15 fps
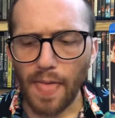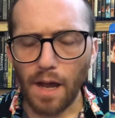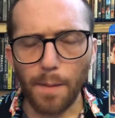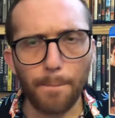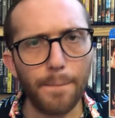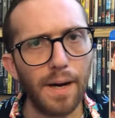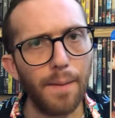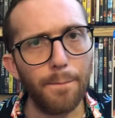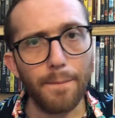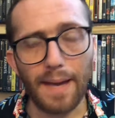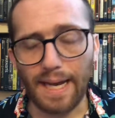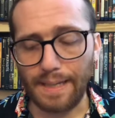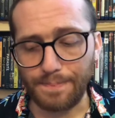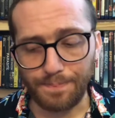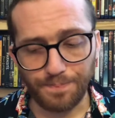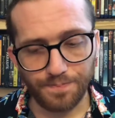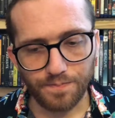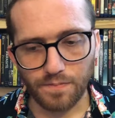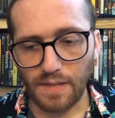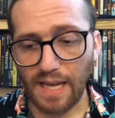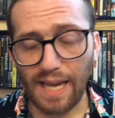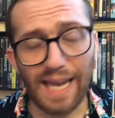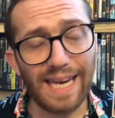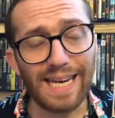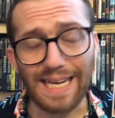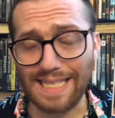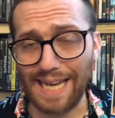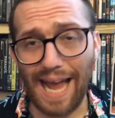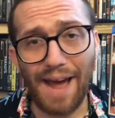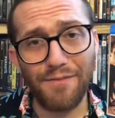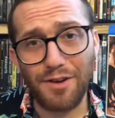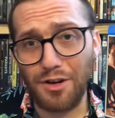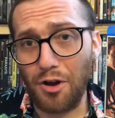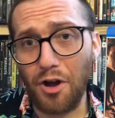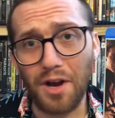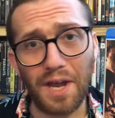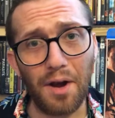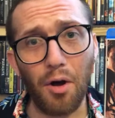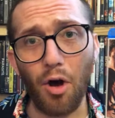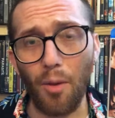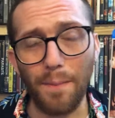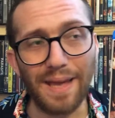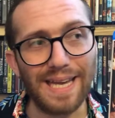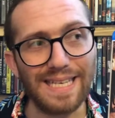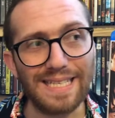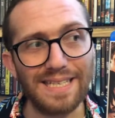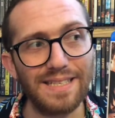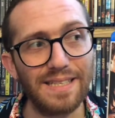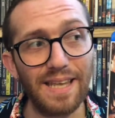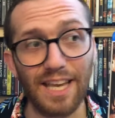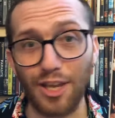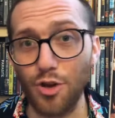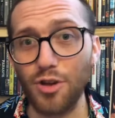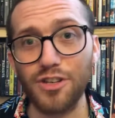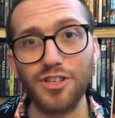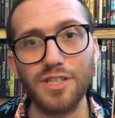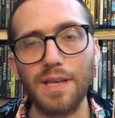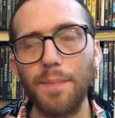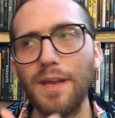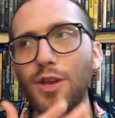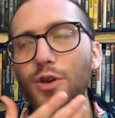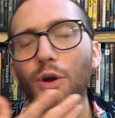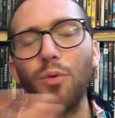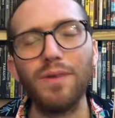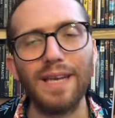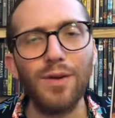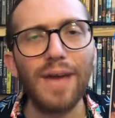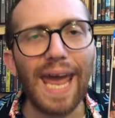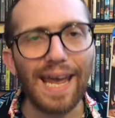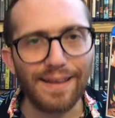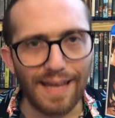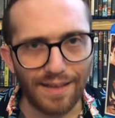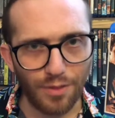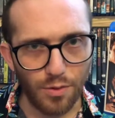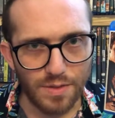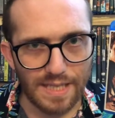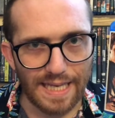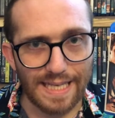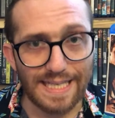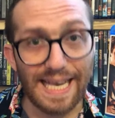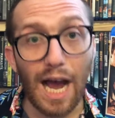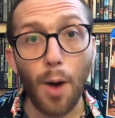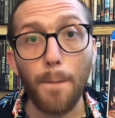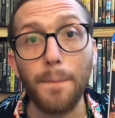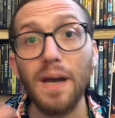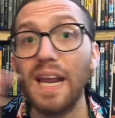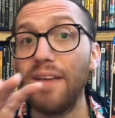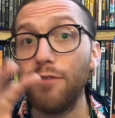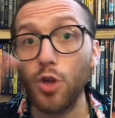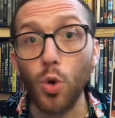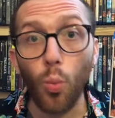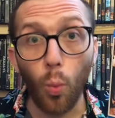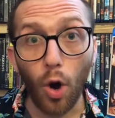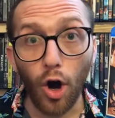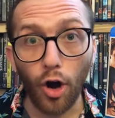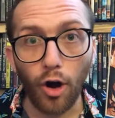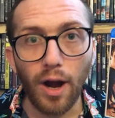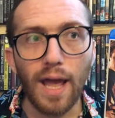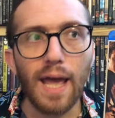But man, he doesn't have to talk at all, because it's like you could just, you can't take those scenes out, but if you were,